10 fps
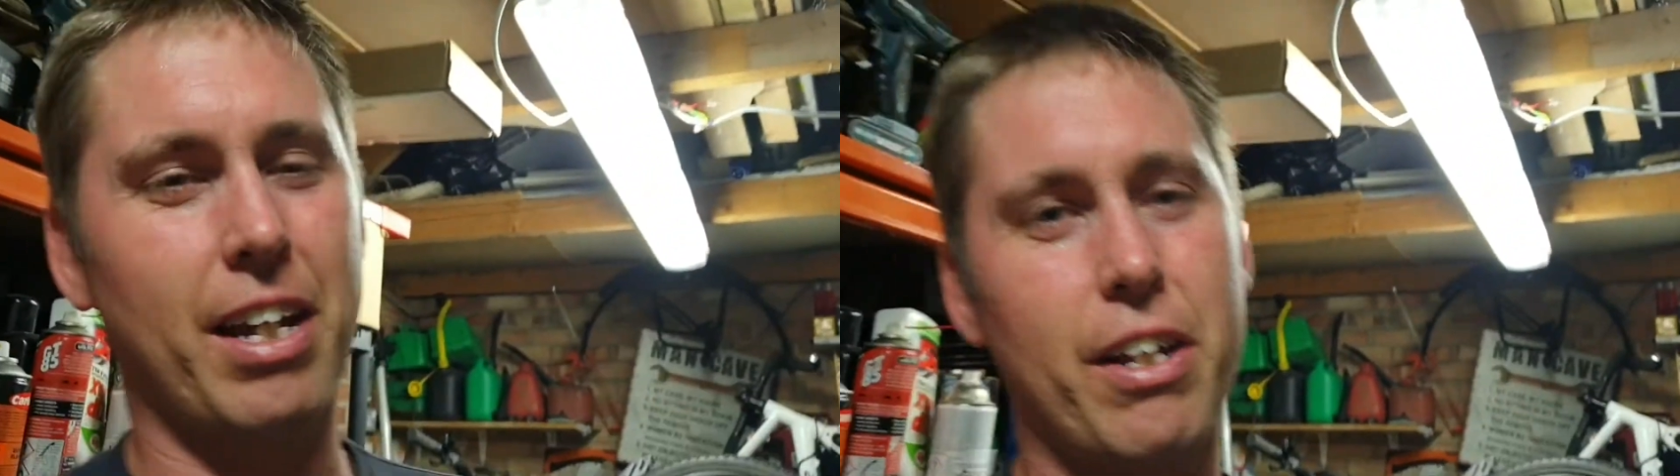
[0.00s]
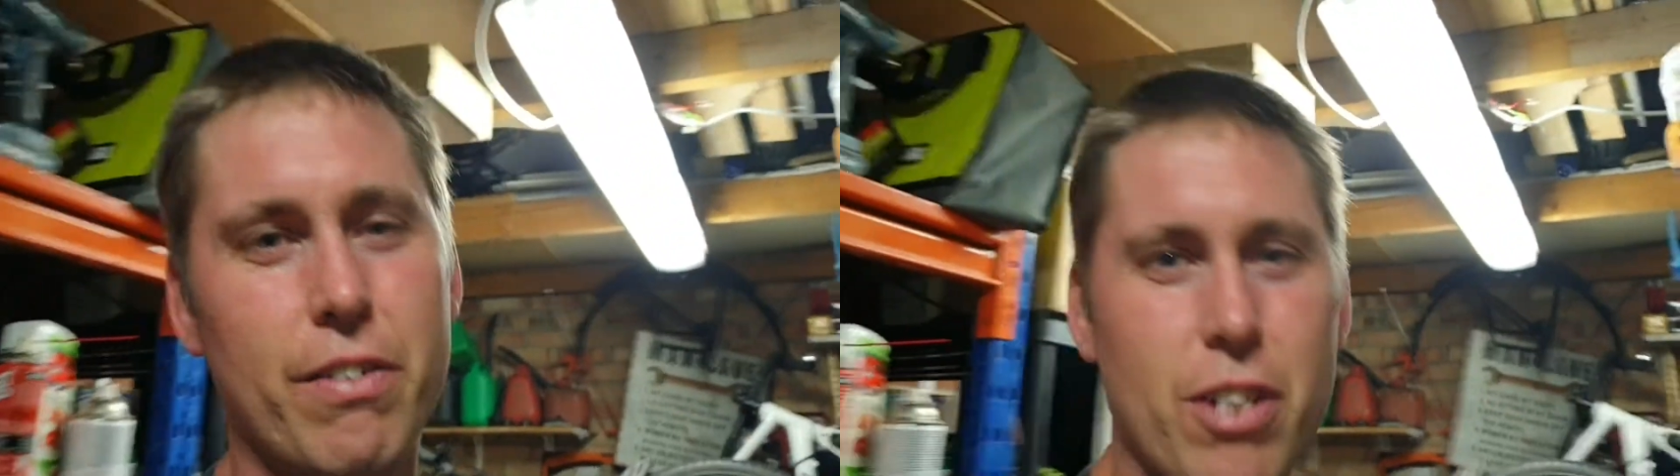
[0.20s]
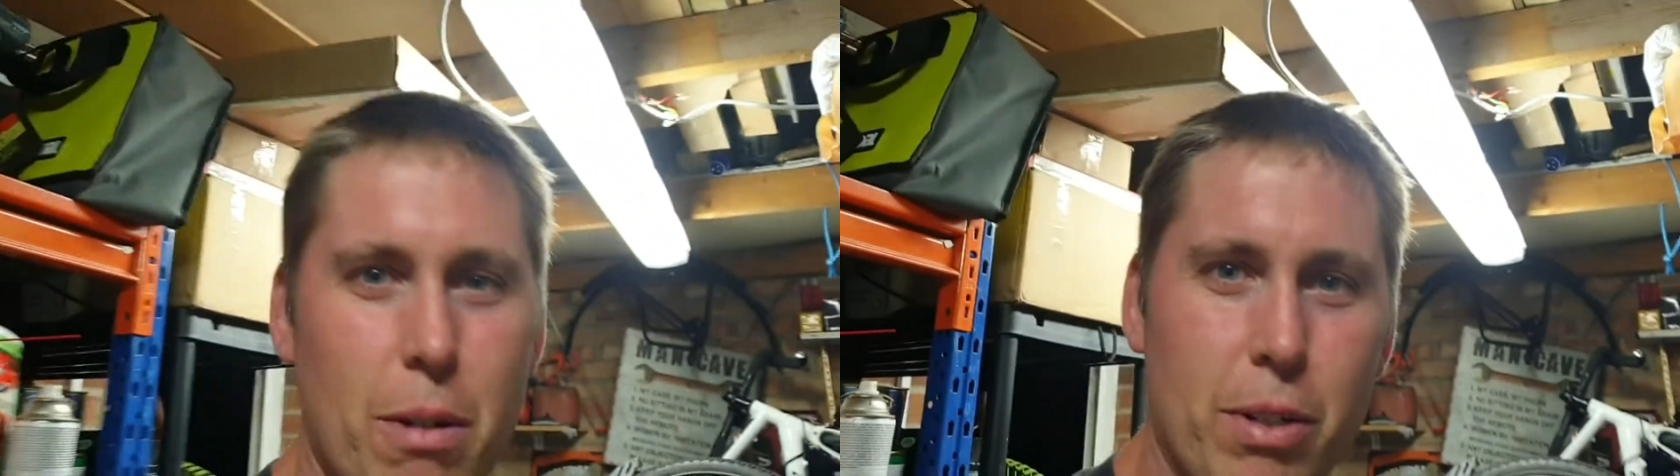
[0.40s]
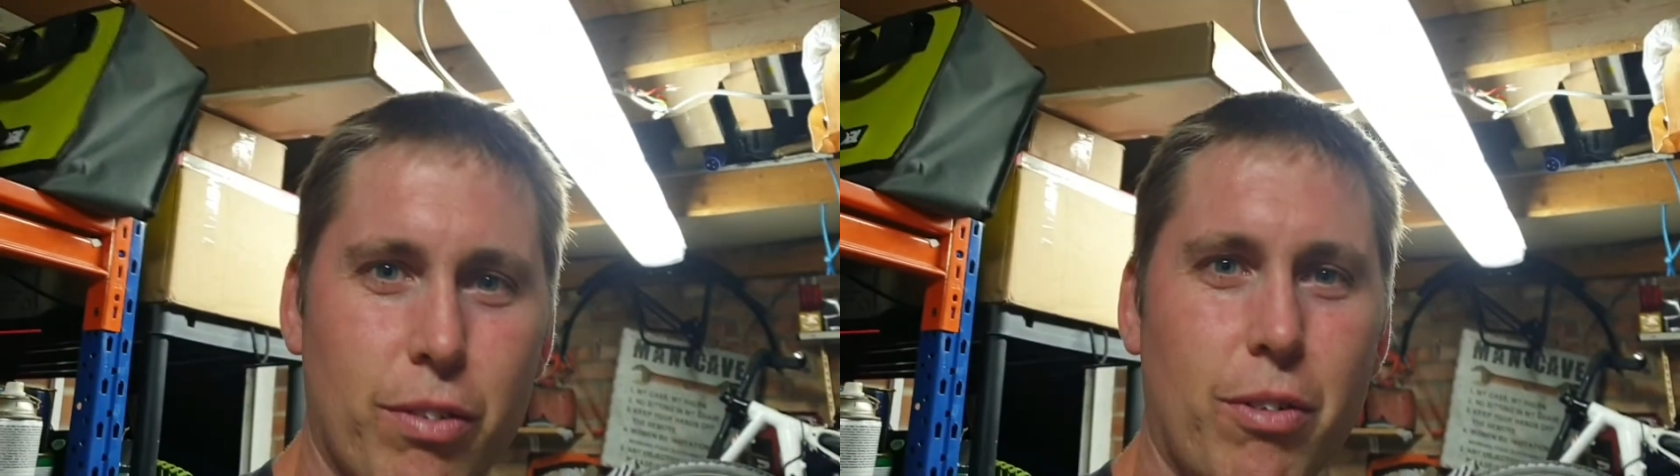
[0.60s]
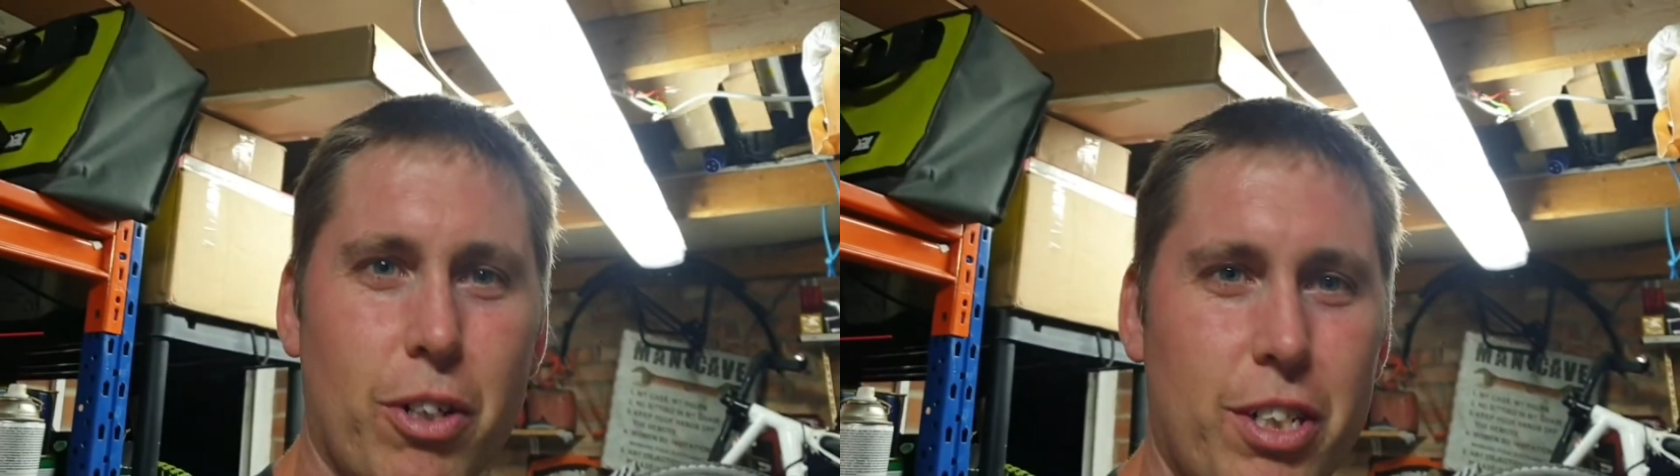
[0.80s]
thank you so
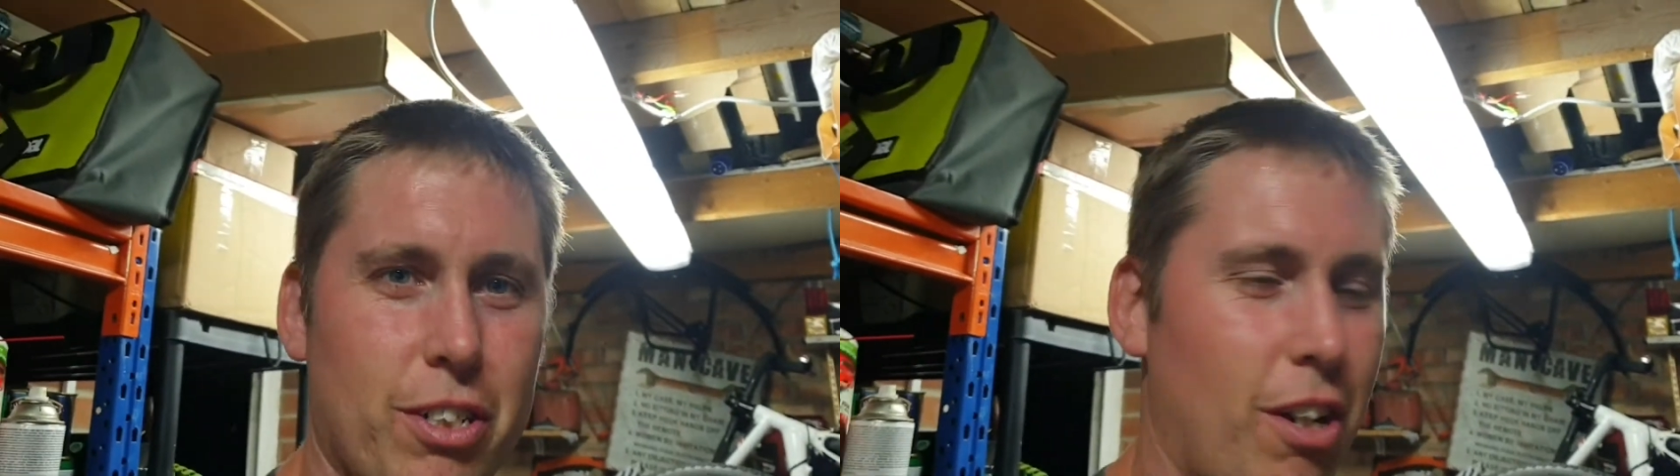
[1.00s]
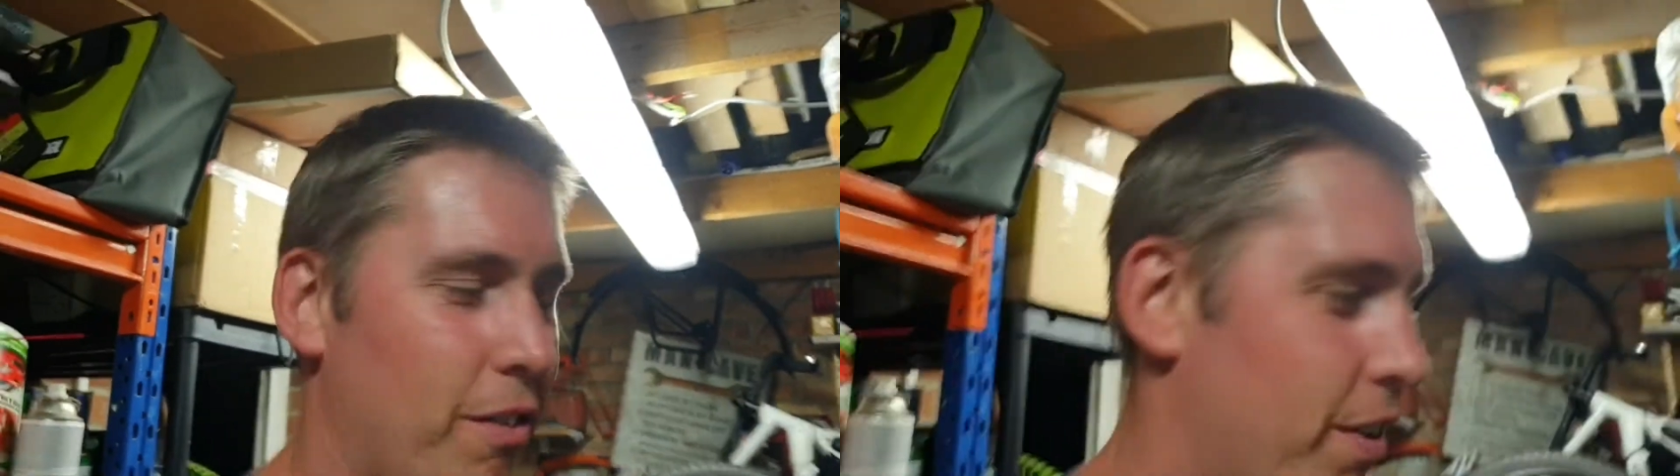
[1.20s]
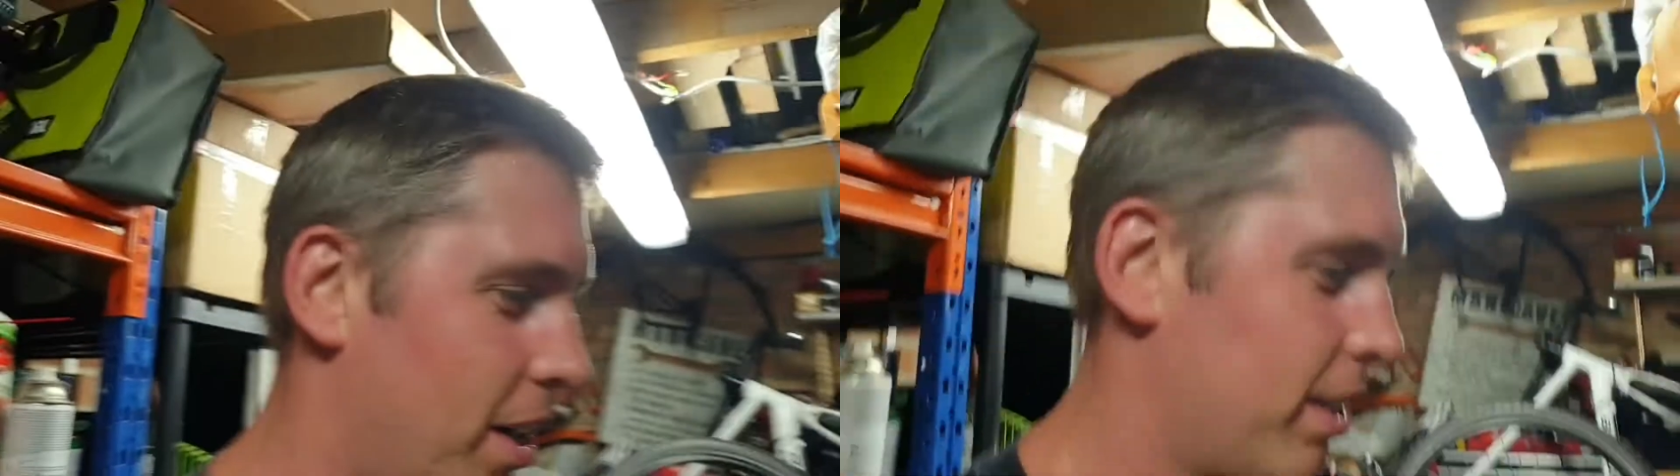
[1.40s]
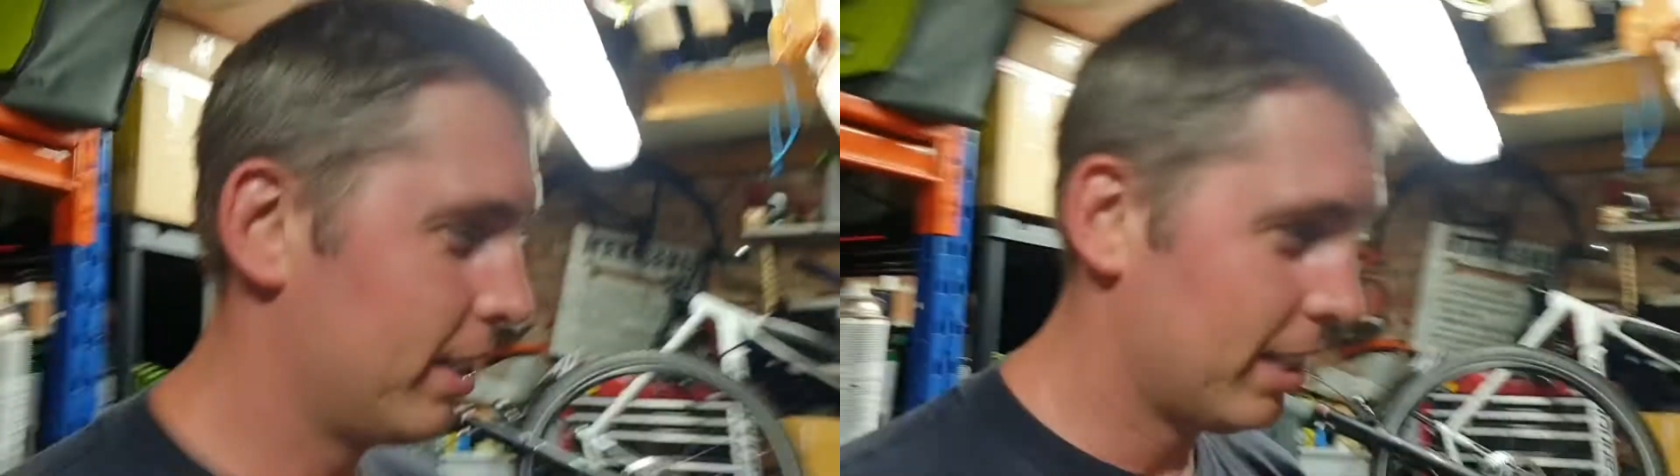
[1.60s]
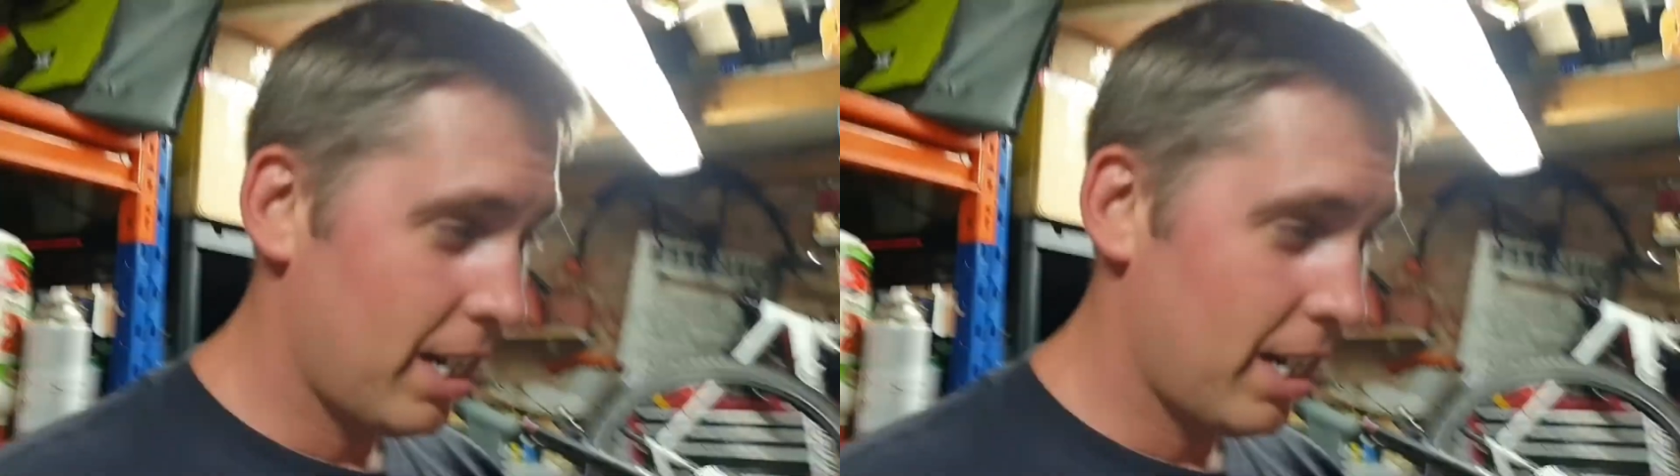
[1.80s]
much for watching so far.